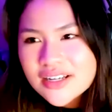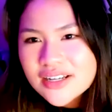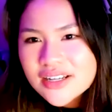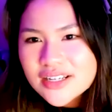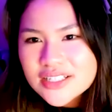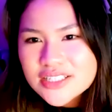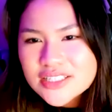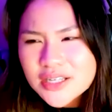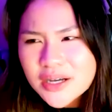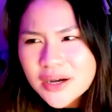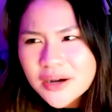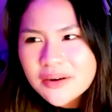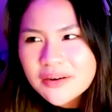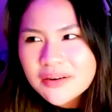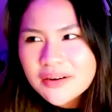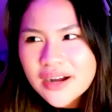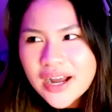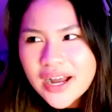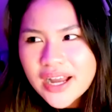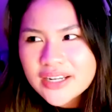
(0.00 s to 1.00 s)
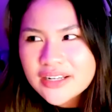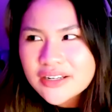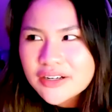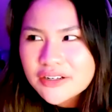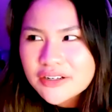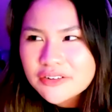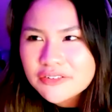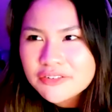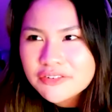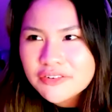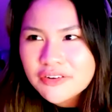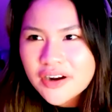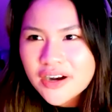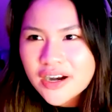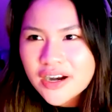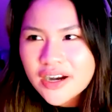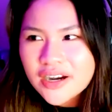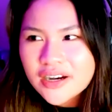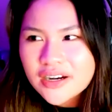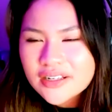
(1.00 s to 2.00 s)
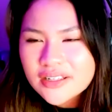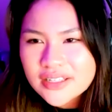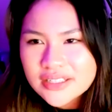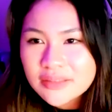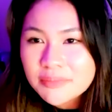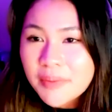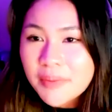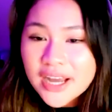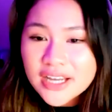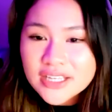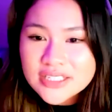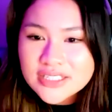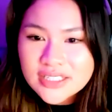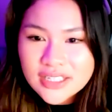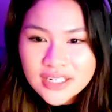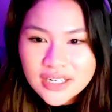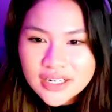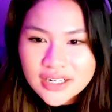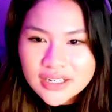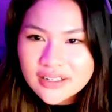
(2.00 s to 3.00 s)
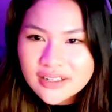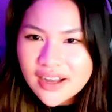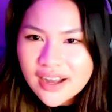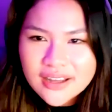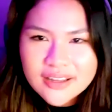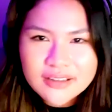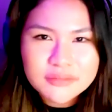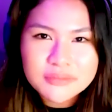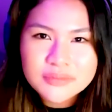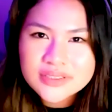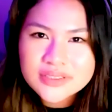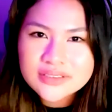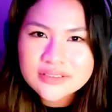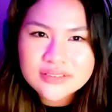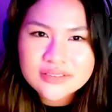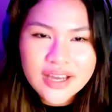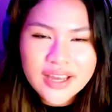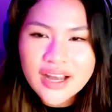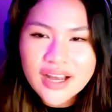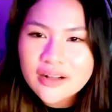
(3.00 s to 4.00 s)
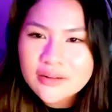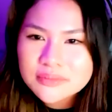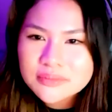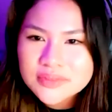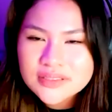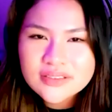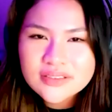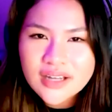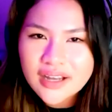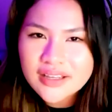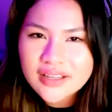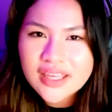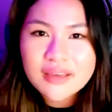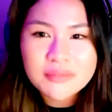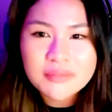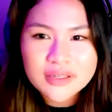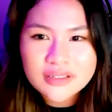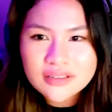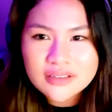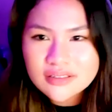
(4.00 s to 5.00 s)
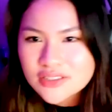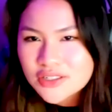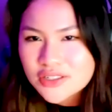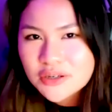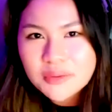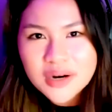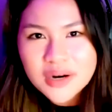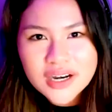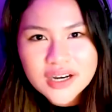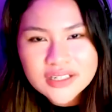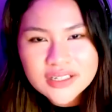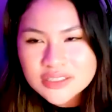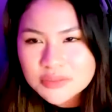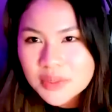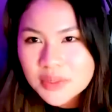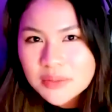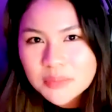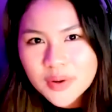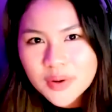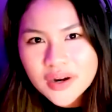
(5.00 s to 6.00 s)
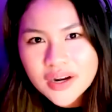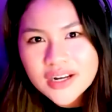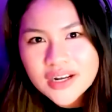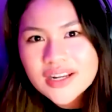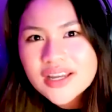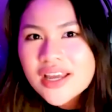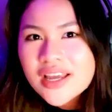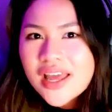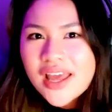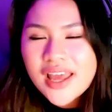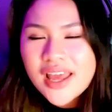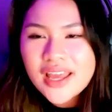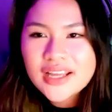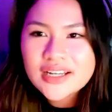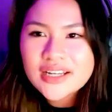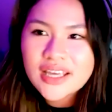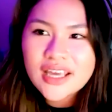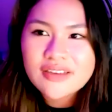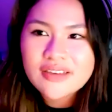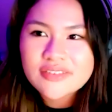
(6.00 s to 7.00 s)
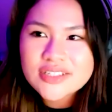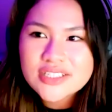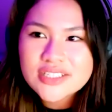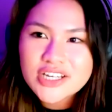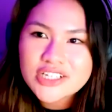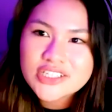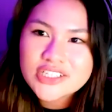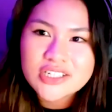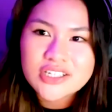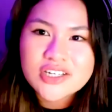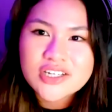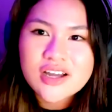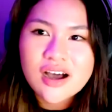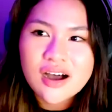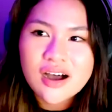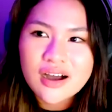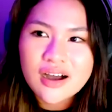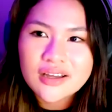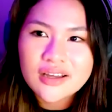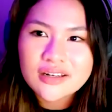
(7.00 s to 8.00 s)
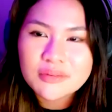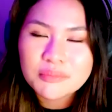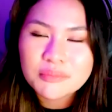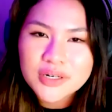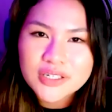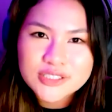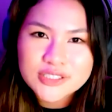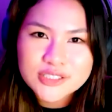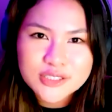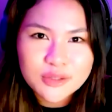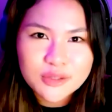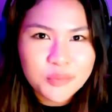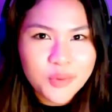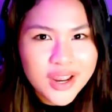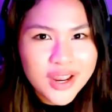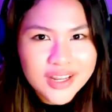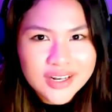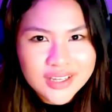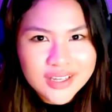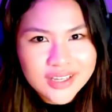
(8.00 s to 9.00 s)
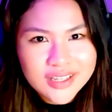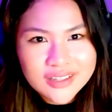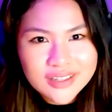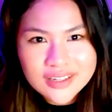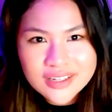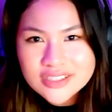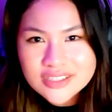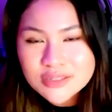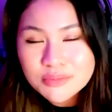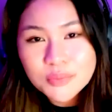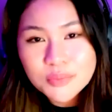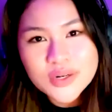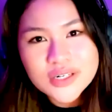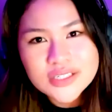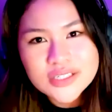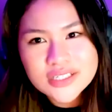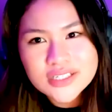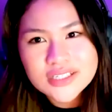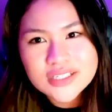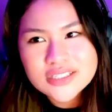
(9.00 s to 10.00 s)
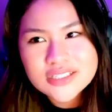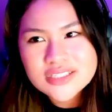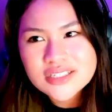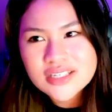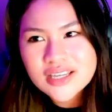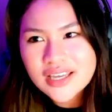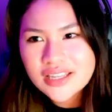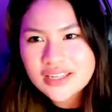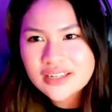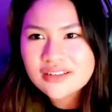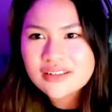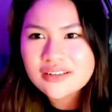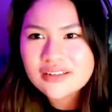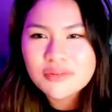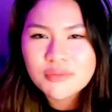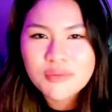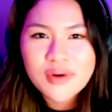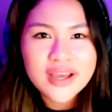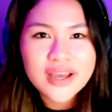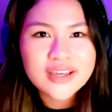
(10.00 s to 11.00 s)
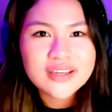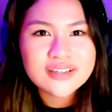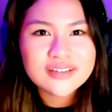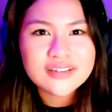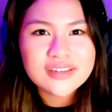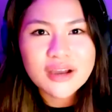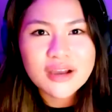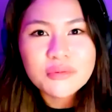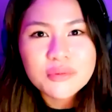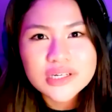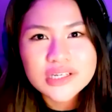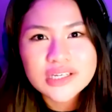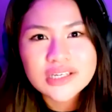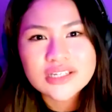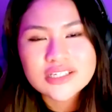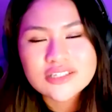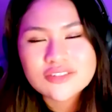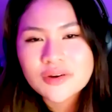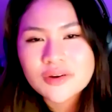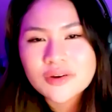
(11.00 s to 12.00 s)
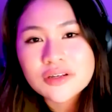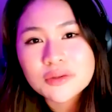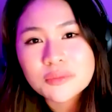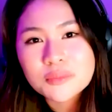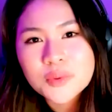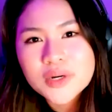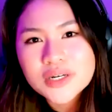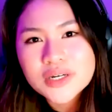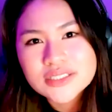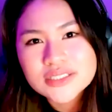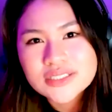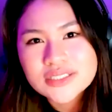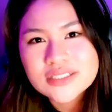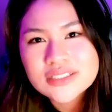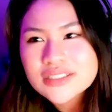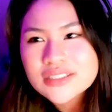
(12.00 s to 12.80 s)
So I know for like the past year, I came into your work, Springboard, and gave a session on personal branding and its importance and why networking is very important.